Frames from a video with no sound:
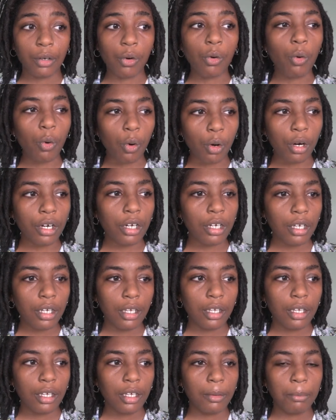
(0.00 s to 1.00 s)
or
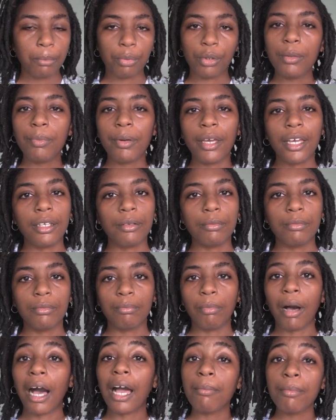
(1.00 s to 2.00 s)
prepaid,
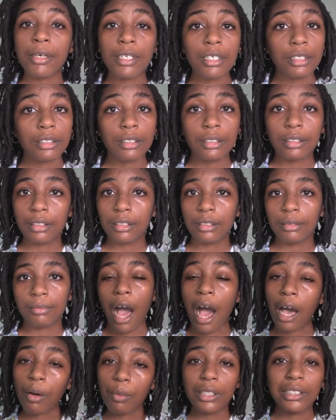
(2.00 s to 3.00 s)
buy minutes.
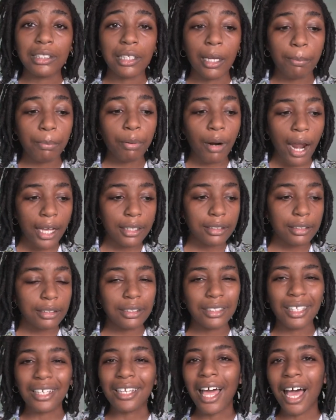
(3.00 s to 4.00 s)
I would say practice
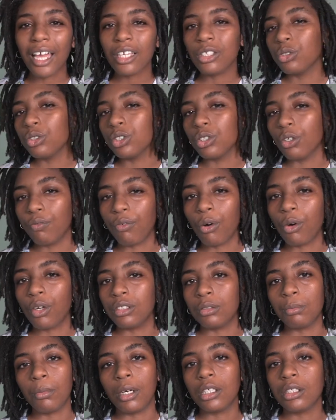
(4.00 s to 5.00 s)
to not use your phone
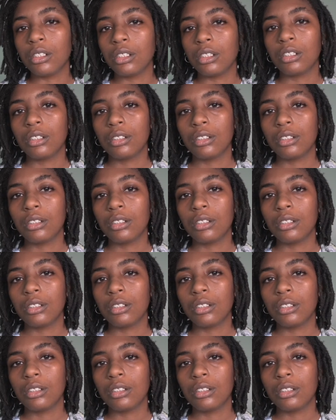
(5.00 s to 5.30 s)
as much.